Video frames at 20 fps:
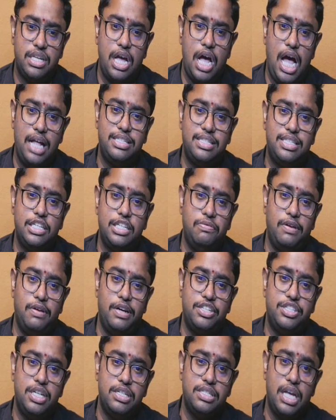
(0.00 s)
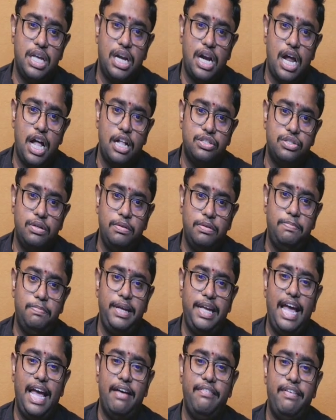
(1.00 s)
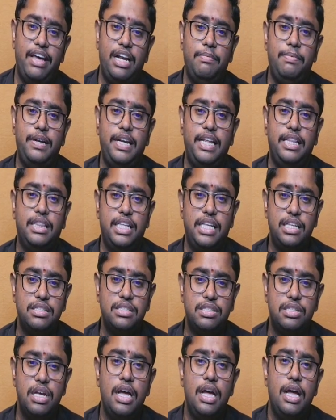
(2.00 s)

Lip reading: all such versions are also be available in this